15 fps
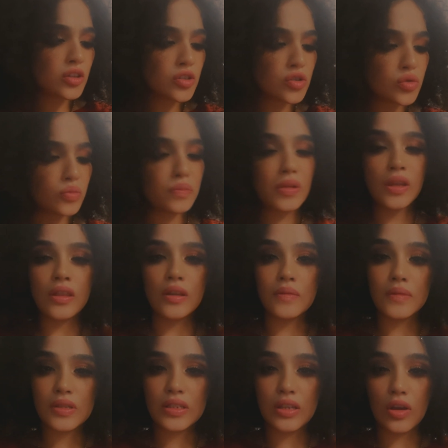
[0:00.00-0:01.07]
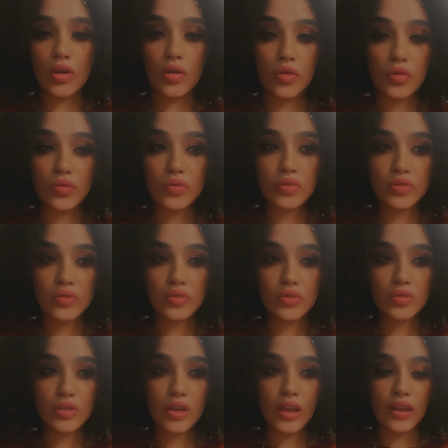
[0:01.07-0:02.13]
to be
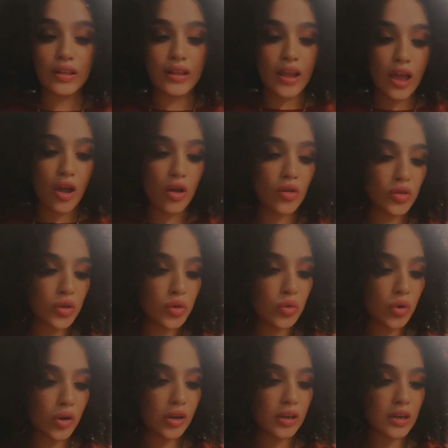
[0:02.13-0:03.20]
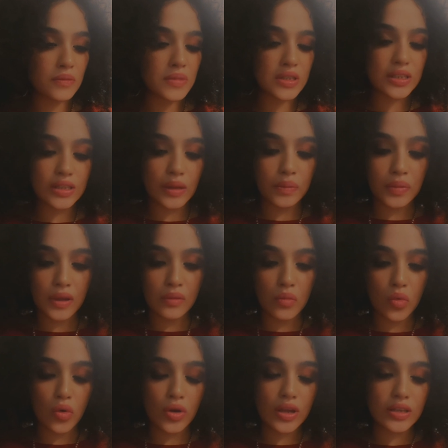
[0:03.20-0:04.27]
themselves, and now you are going to be stepping
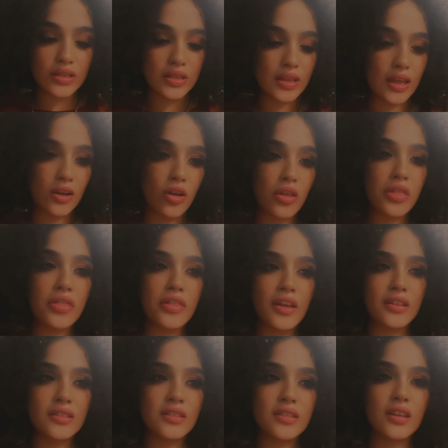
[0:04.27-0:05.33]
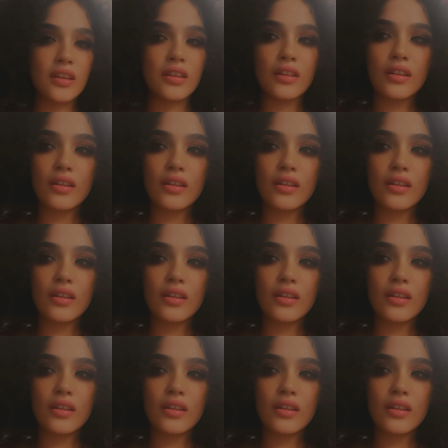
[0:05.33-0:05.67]
more into that authentic